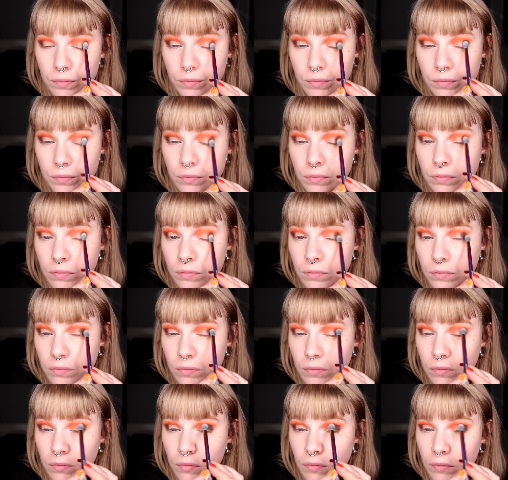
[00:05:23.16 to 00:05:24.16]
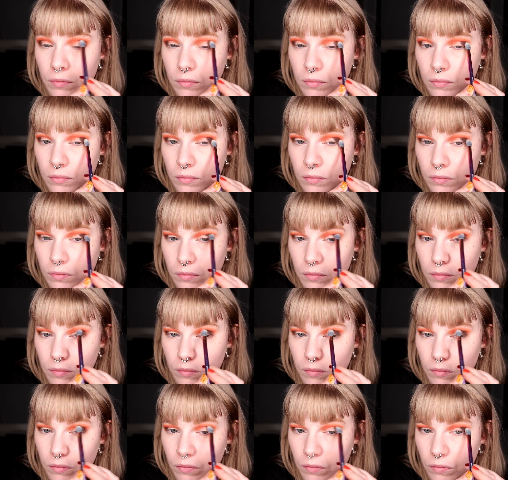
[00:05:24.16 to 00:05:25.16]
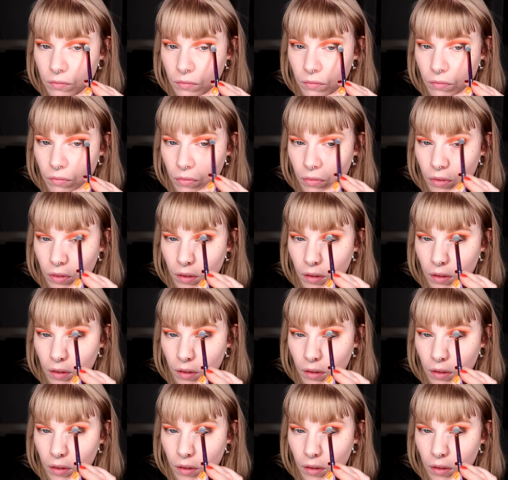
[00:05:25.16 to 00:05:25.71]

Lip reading: Nothing is said.